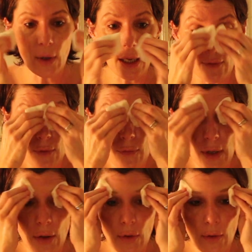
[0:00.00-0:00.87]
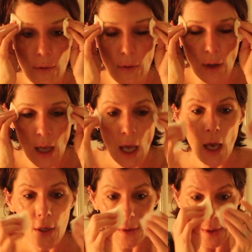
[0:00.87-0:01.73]
whatever feel good.
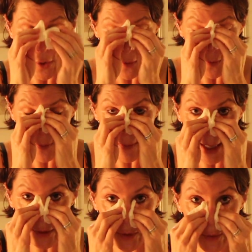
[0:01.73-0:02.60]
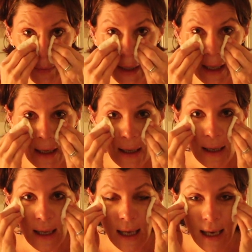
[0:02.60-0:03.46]
So the micropeel
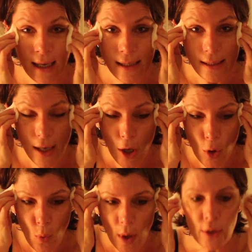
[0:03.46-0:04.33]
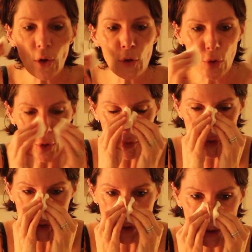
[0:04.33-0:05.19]
is a quite
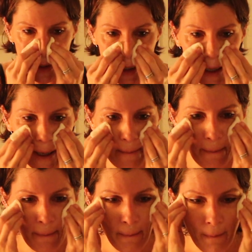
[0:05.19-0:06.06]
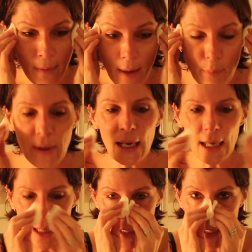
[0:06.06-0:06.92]
unusual
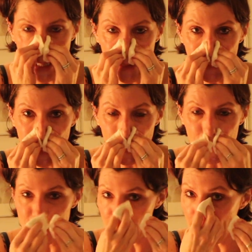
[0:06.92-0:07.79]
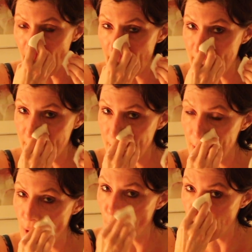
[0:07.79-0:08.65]
peeling, because it
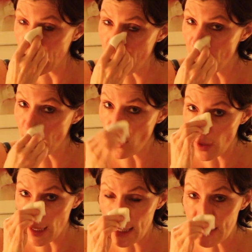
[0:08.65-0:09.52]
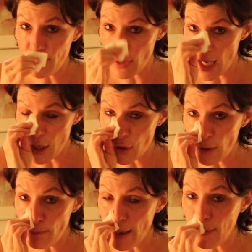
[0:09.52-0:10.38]
has a chemical
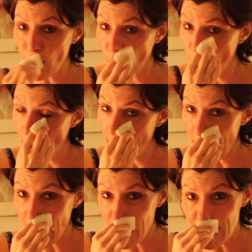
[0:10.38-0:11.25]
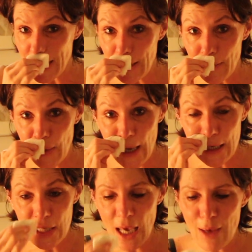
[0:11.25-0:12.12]
exfoliation by the AHA and
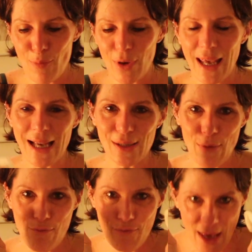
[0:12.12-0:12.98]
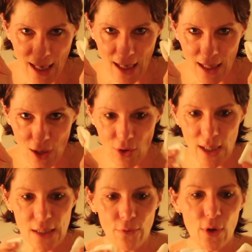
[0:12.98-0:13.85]
BHA, but it has a mechanical
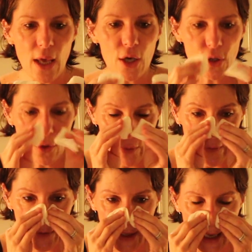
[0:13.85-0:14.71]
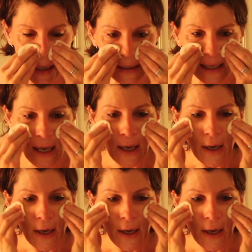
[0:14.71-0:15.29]
exfoliation with the gas.